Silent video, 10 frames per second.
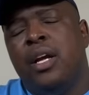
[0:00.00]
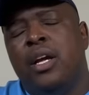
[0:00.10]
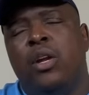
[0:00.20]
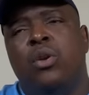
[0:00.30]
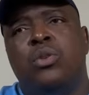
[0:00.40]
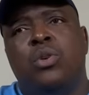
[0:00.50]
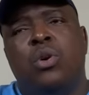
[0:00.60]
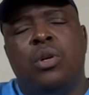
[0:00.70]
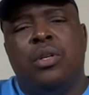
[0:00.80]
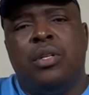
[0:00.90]
He looks
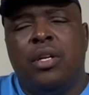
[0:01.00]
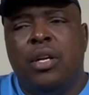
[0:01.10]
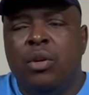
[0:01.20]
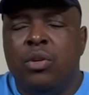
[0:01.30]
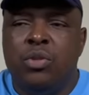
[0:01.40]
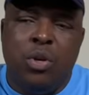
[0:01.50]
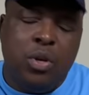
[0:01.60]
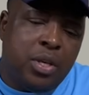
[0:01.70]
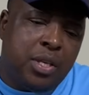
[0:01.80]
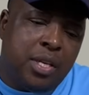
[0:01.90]
good. He looks good.